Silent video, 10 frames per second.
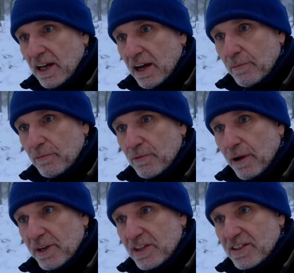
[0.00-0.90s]
Um,
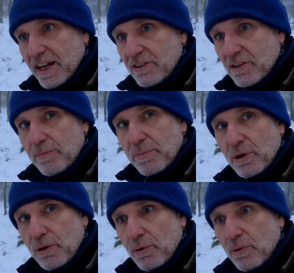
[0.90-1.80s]
rabbits tend to
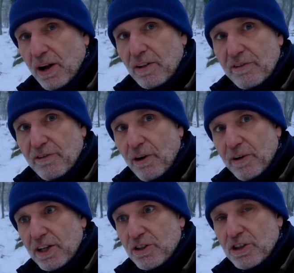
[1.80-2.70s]
poo while they
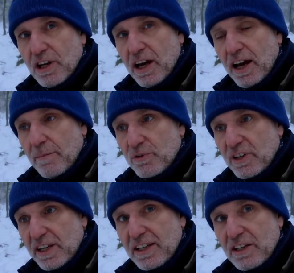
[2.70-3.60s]
forage, um,
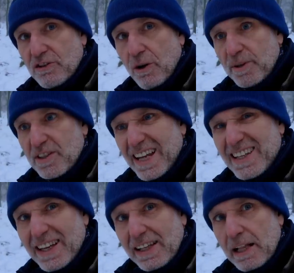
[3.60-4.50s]
so the, the droppings
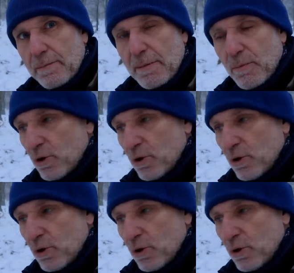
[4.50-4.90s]
tend to get a little bit